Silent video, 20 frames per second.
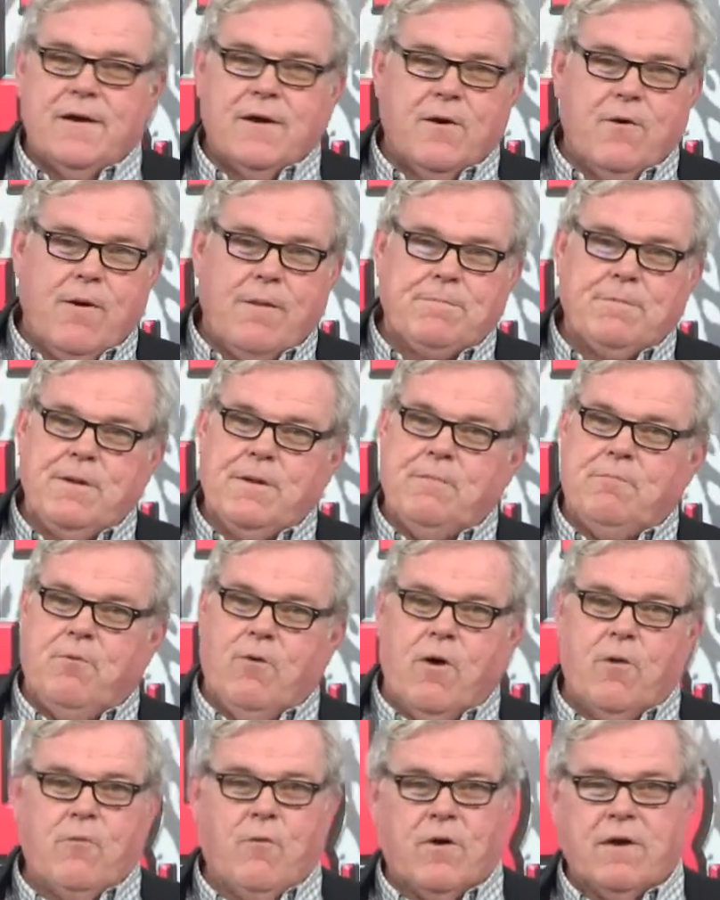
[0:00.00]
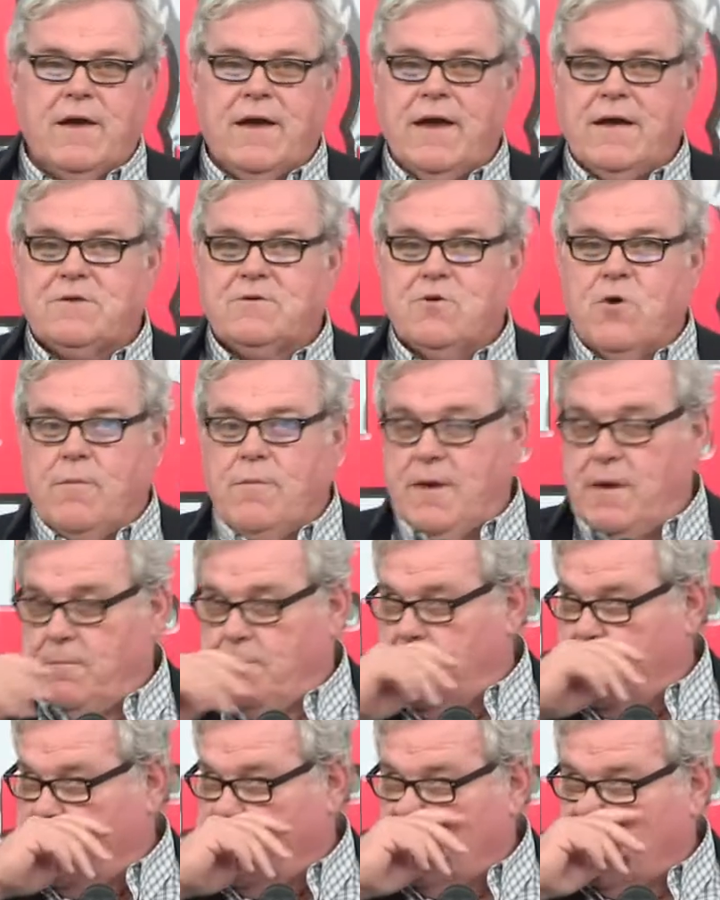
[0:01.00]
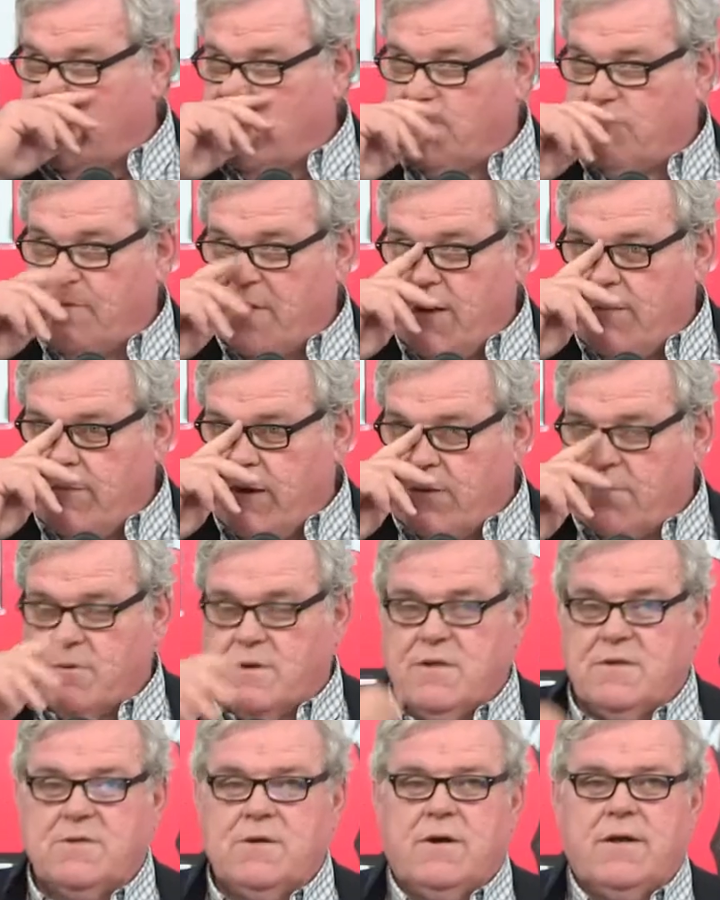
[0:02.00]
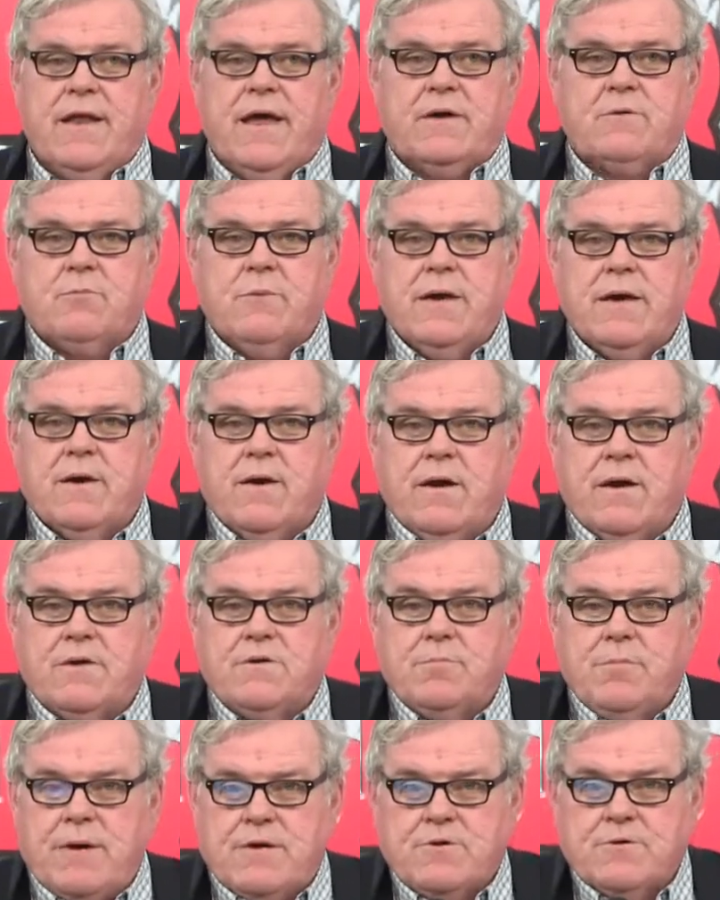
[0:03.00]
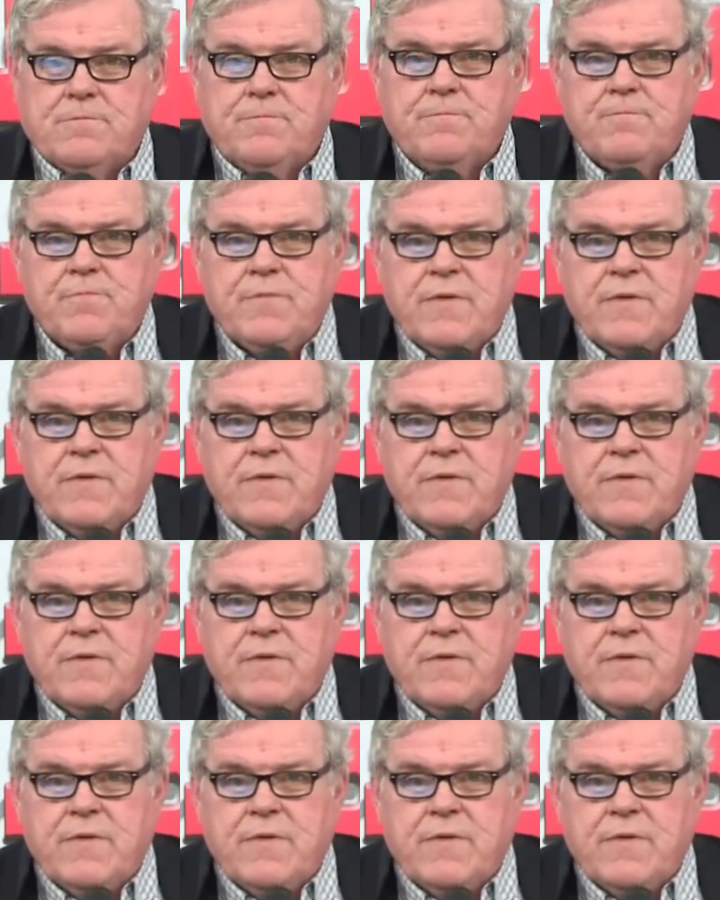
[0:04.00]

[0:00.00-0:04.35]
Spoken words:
Go up to the boardwalk. You got so many businesses. For that matter, we're going to start next week on a special.